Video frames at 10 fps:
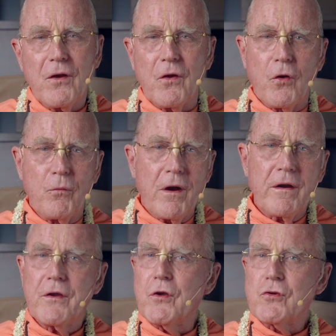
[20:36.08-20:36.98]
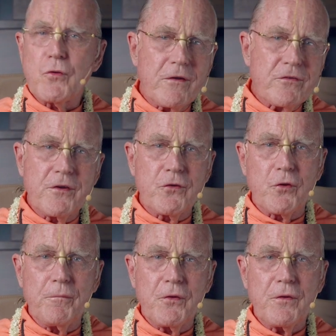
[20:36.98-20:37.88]
O Radha, your
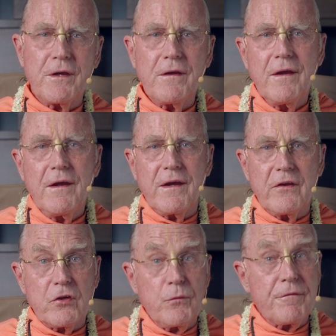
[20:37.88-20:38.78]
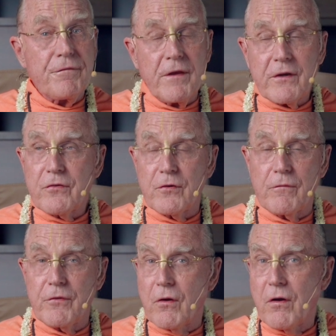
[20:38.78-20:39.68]
transcendental beauty is a reflection
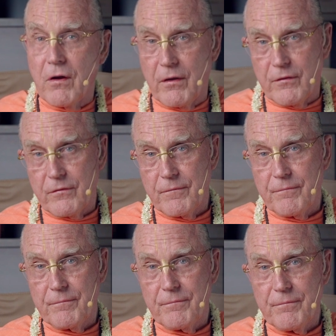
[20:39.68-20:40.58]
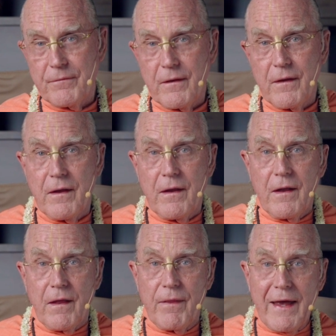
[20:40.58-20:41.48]
of your heart.
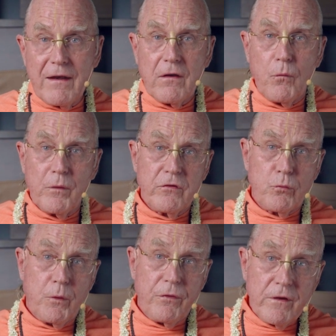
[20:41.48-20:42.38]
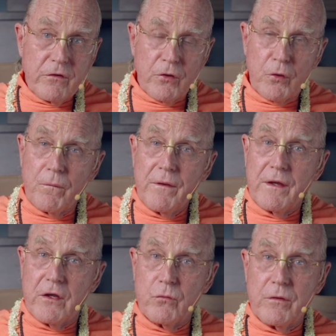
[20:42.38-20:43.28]
That which is within you
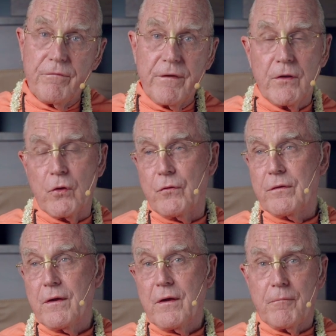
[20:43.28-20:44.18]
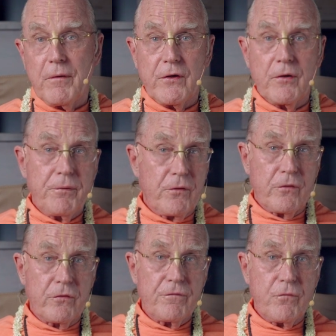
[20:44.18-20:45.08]
is revealed by your
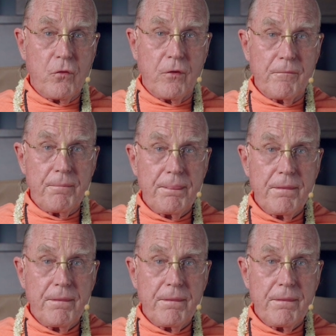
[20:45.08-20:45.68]
peerless form.